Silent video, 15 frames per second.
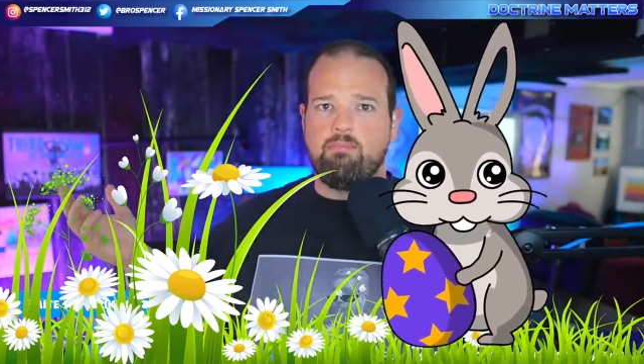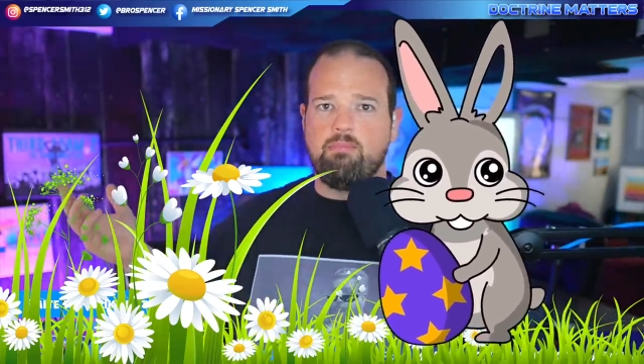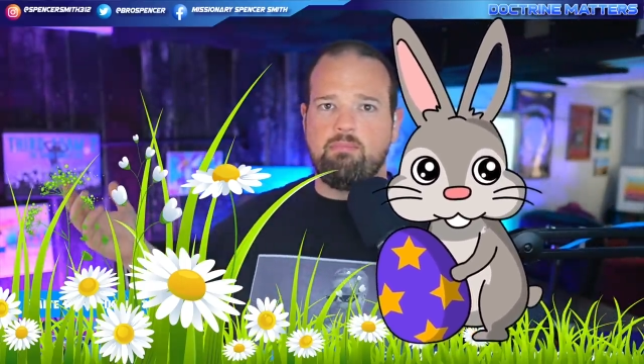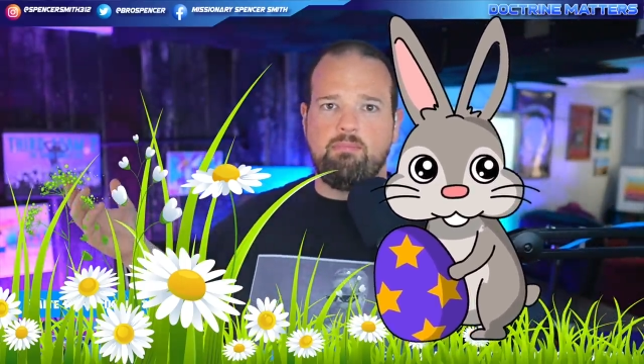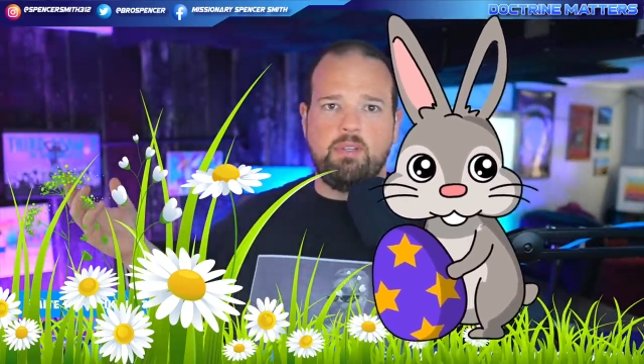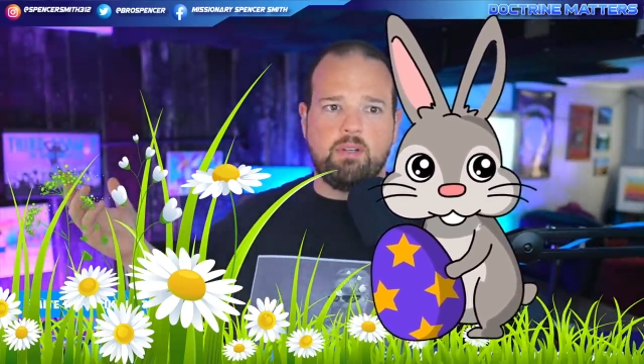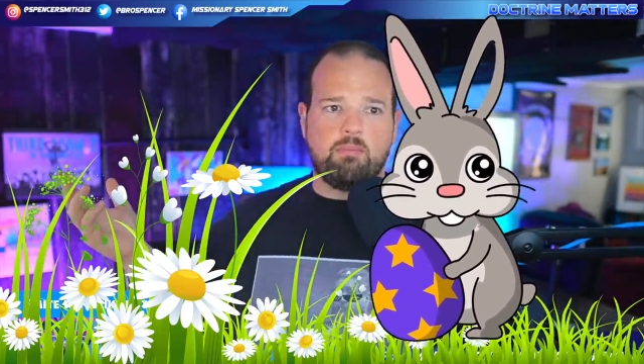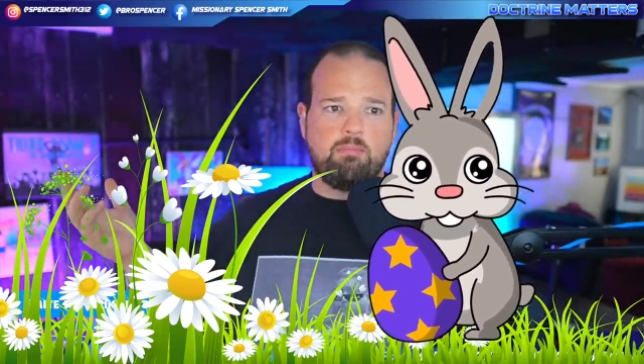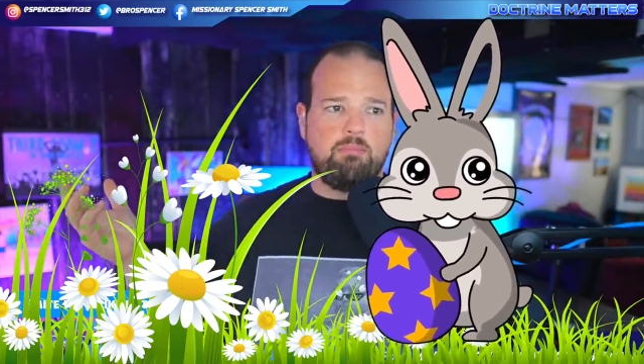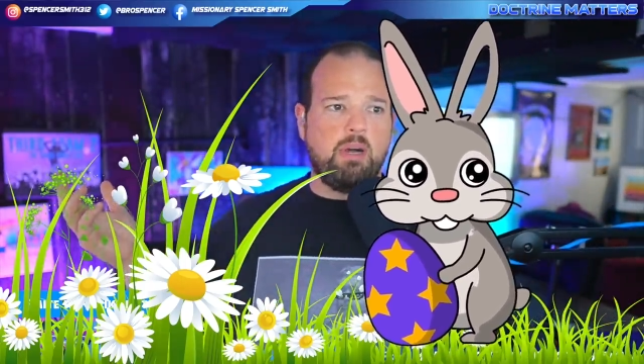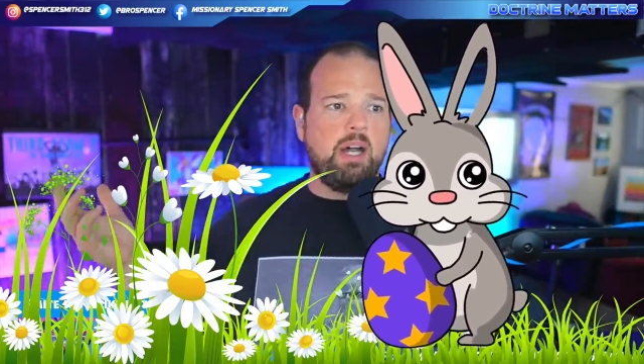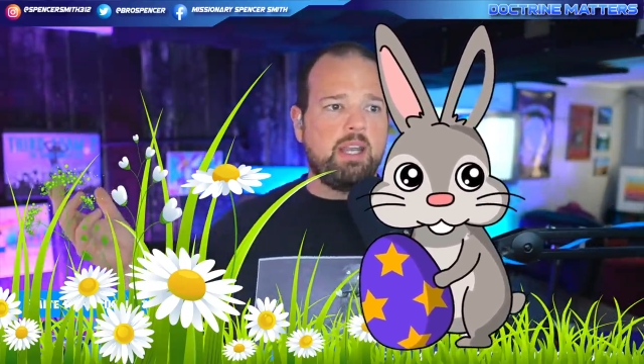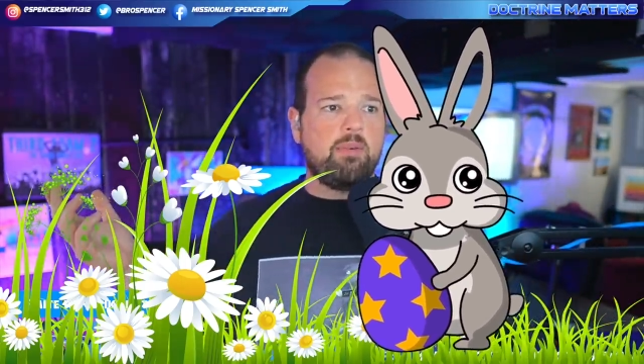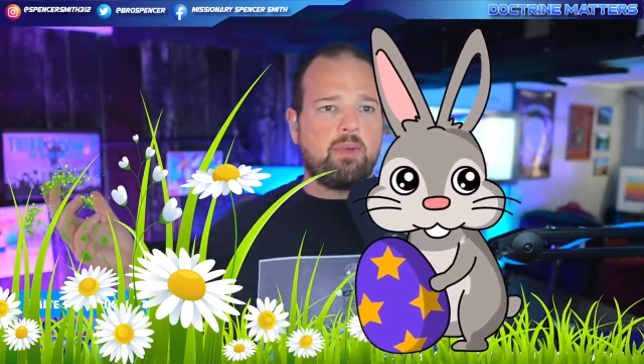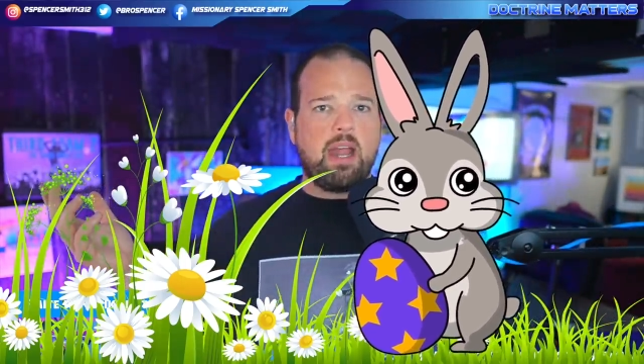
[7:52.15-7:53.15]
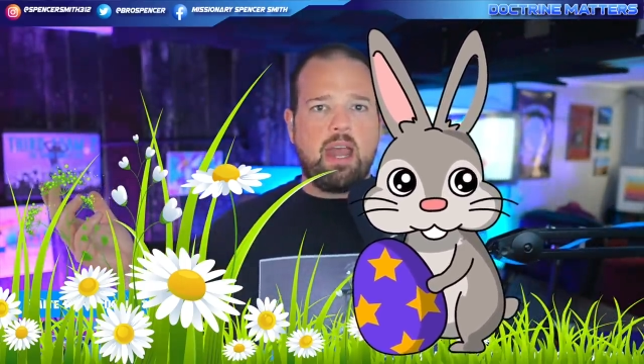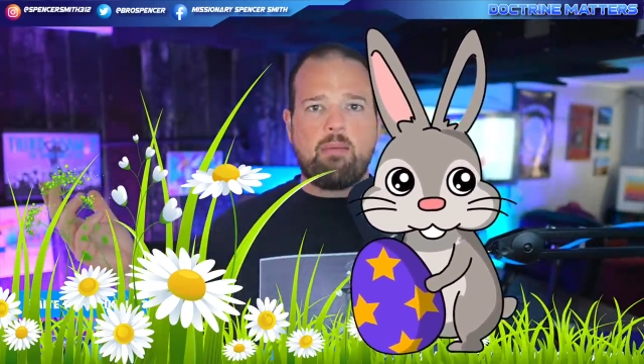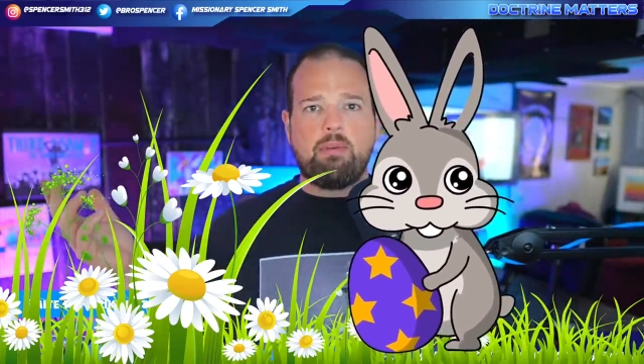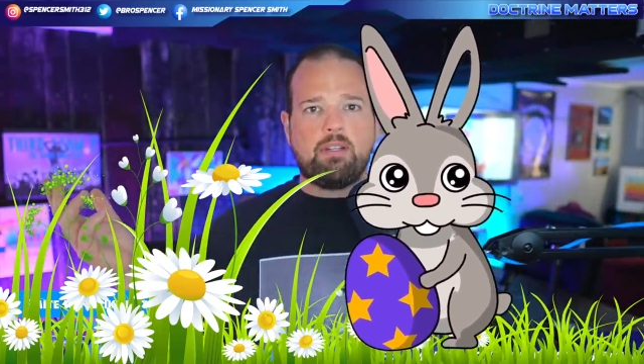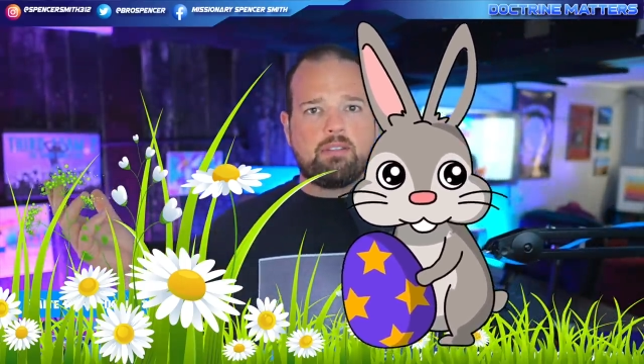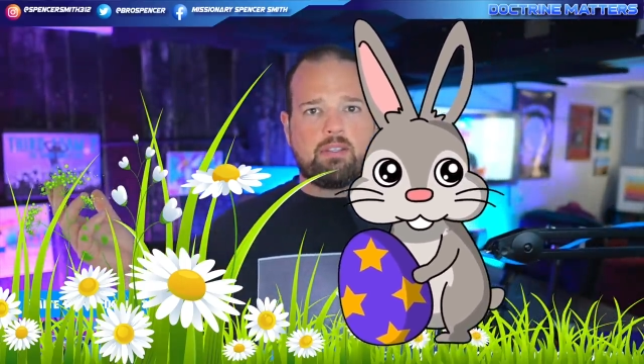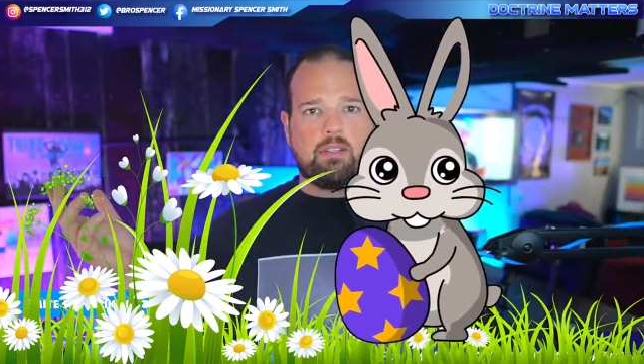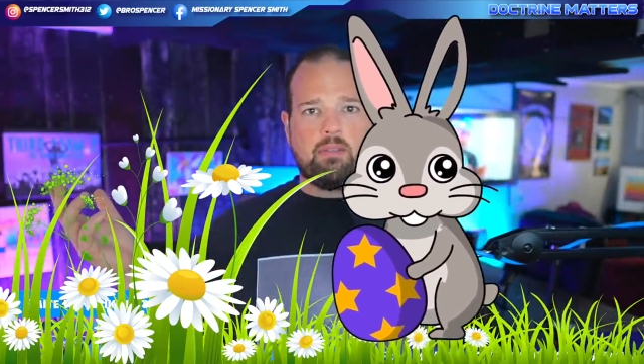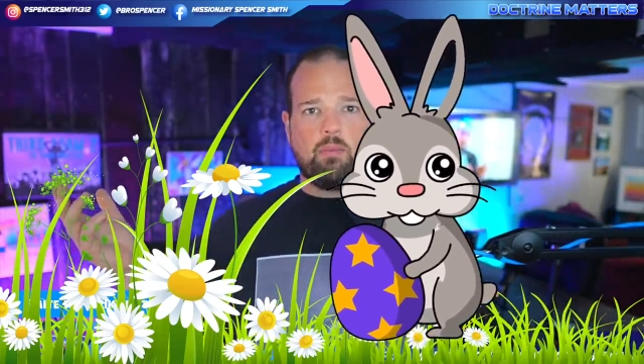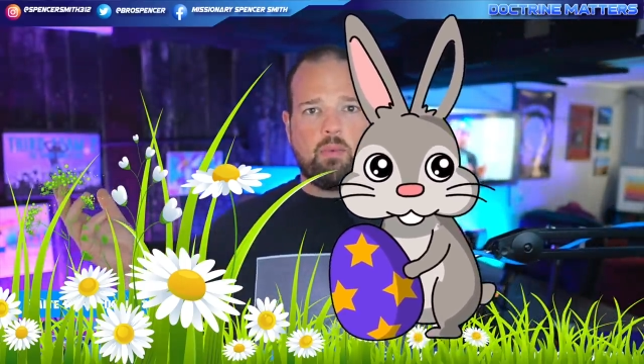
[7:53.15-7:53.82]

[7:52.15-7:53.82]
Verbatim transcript: you know, bunny rabbits and